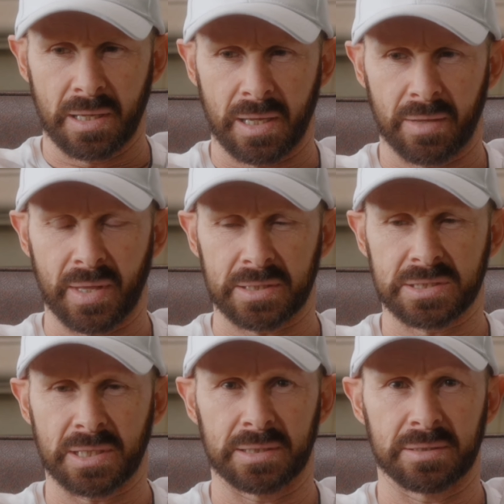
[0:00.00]
Uh, that
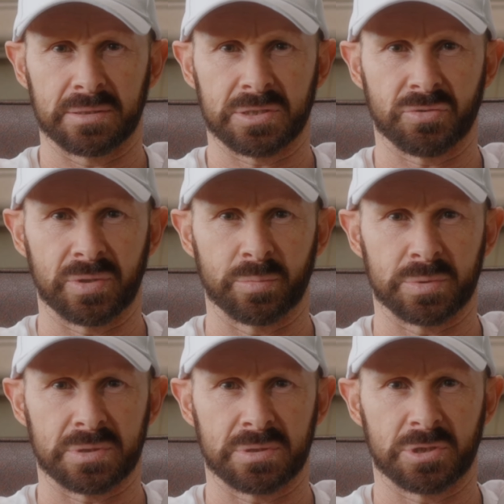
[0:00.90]
side of the street
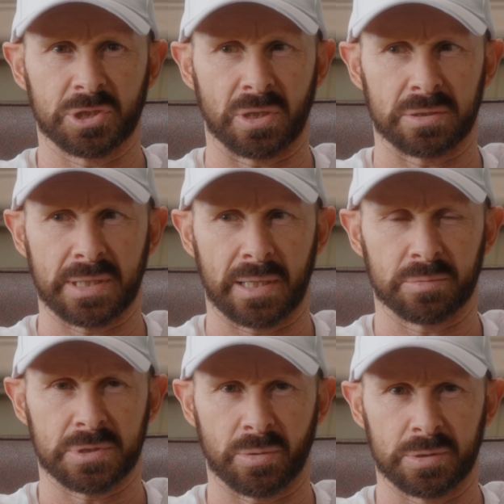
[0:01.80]
was shut
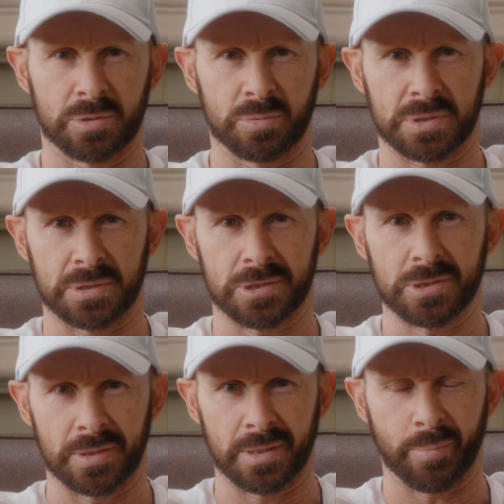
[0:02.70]
down, so I do
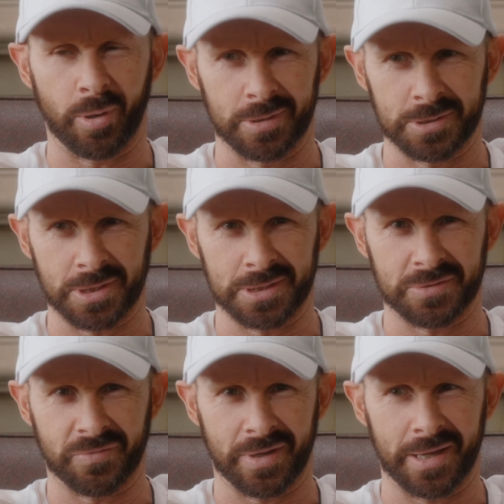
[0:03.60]
sincerely apologise
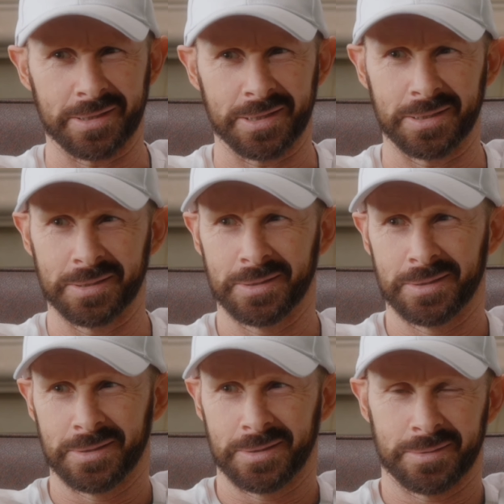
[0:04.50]
for any
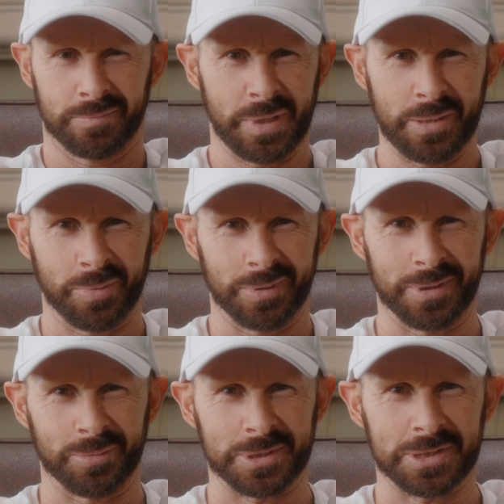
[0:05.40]
people
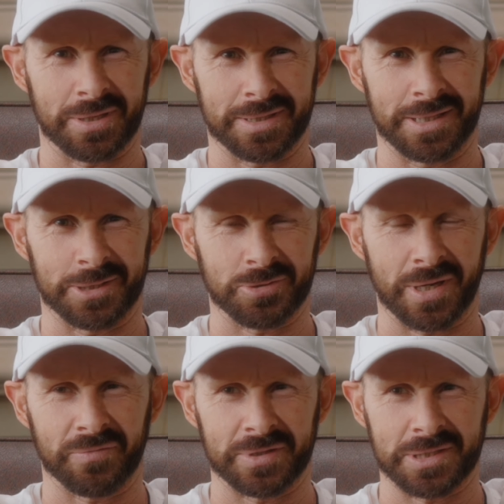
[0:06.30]
that were stuck in that
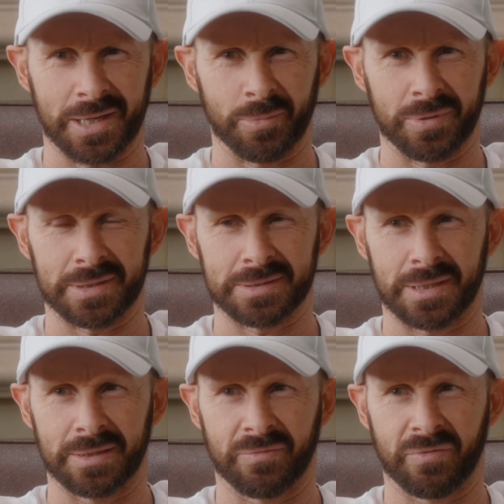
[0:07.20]
traffic jam on that
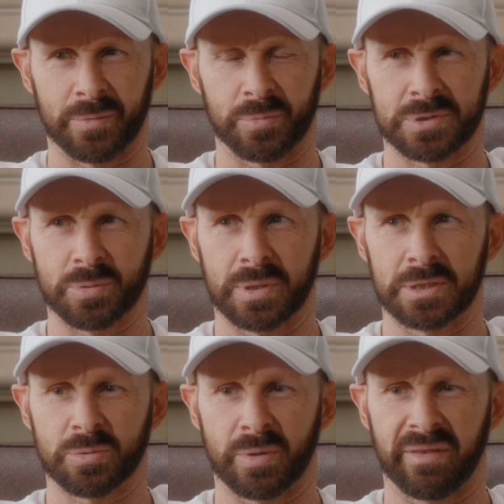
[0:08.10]
day in February
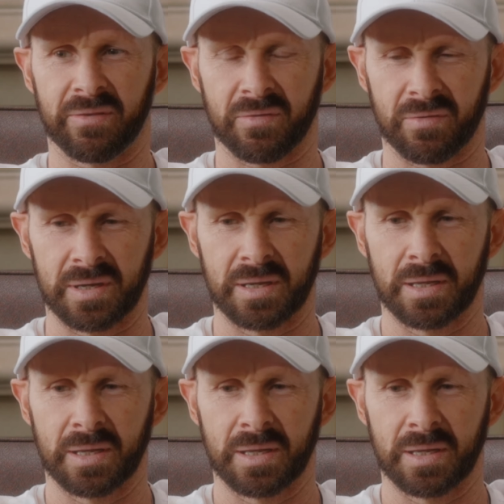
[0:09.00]
2023.